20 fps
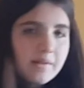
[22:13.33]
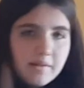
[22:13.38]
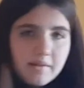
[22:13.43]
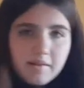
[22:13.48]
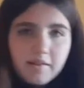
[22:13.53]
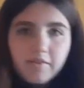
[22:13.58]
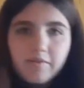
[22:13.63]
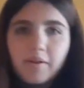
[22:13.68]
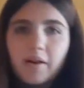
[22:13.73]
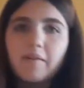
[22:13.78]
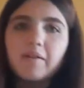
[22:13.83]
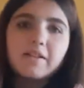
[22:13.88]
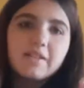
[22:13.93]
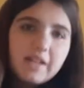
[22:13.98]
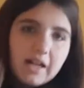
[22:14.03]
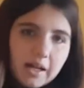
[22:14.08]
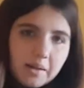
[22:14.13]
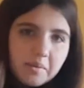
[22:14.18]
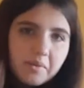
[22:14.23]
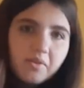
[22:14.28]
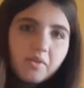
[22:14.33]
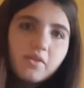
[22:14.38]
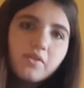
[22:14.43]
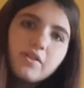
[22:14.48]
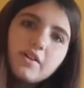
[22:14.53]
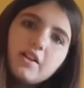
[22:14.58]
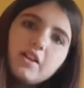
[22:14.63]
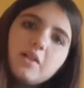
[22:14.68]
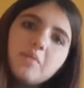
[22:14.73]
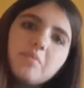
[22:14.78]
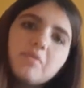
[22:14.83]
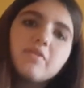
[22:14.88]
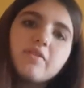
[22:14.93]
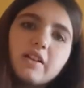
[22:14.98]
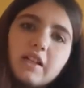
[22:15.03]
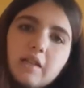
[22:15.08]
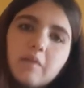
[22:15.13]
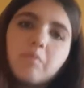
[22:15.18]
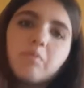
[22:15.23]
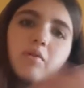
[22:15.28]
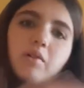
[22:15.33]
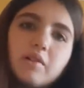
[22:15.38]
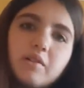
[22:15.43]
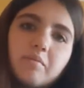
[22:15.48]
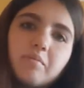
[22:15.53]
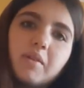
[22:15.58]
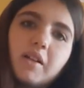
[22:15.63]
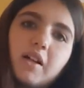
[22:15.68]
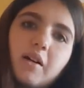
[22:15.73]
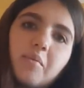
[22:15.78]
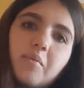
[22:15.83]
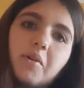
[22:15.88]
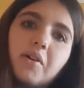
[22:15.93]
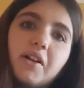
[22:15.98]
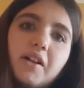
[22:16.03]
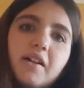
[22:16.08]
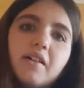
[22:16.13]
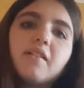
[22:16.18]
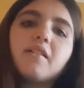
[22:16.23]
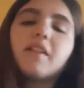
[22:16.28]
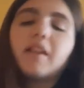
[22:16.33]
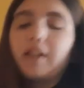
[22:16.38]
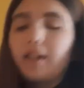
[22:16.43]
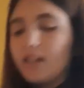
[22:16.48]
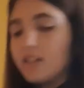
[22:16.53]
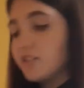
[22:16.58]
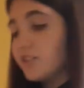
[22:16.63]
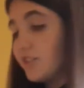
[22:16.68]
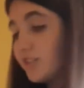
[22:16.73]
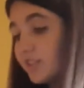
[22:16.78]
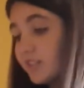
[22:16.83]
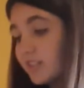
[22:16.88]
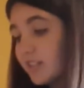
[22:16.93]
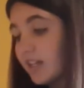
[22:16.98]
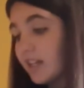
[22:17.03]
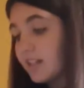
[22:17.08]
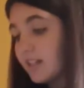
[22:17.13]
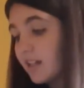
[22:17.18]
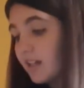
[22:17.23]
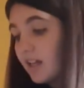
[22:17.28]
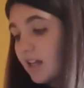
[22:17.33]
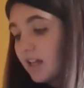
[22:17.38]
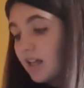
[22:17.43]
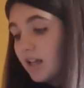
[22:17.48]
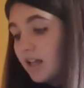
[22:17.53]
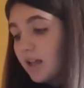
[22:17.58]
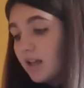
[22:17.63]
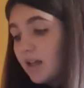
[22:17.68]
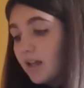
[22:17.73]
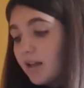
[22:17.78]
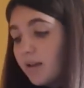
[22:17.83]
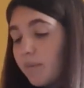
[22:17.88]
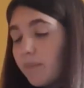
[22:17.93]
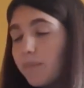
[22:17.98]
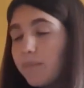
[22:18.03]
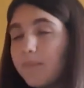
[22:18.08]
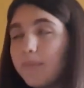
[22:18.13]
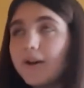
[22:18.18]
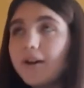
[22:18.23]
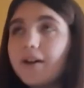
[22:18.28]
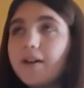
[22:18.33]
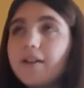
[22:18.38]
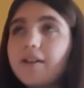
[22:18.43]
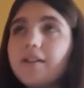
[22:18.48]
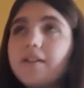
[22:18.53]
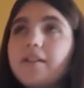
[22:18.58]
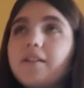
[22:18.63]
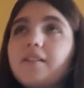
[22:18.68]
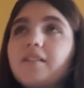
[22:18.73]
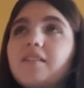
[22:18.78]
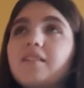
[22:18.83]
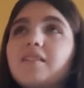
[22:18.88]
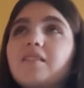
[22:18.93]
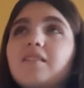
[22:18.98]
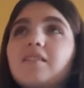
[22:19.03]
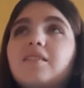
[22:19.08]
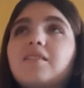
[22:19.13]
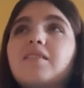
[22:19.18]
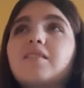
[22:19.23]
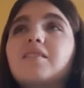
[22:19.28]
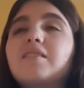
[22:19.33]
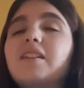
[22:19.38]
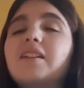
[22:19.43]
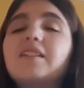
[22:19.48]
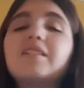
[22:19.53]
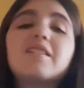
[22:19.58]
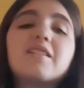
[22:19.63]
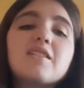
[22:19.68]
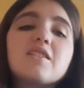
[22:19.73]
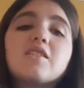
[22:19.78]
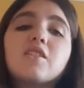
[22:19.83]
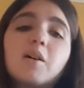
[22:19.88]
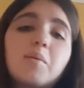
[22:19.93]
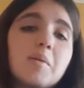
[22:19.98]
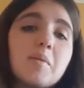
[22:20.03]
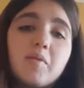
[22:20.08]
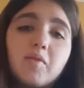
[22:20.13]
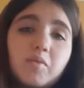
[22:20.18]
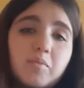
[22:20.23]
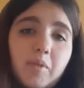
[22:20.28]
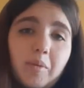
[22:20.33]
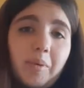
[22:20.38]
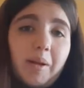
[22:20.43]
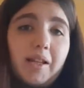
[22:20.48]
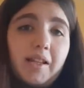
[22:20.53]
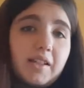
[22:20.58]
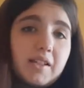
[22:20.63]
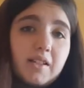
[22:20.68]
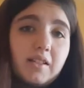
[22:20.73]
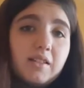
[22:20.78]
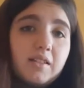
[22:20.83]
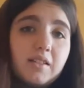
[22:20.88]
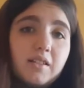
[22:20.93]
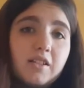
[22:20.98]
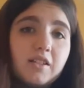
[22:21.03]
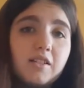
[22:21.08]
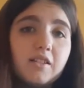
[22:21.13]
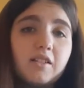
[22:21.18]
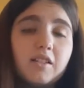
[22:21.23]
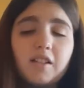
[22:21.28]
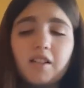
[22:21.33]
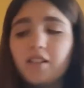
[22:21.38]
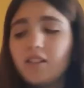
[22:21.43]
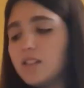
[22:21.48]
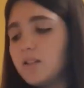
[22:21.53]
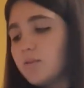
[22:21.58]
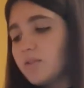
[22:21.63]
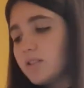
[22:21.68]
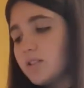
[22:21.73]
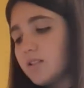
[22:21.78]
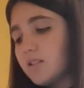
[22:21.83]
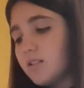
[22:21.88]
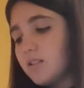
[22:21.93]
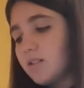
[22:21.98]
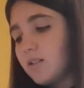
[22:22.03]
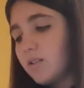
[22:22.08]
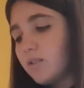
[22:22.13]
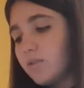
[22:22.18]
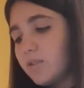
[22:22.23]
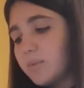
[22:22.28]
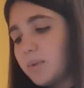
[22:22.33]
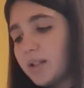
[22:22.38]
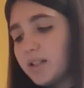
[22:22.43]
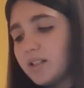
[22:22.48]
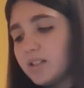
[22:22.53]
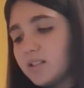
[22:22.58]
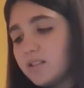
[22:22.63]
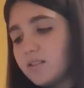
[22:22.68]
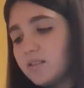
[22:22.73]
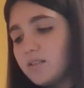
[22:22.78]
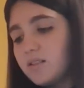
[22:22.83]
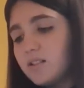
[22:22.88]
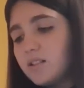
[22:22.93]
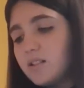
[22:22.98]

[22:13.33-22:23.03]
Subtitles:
if Mary died before Philip wouldn't become king, like I just said, but that didn't stop people from rebelling. There was a whole rebellion,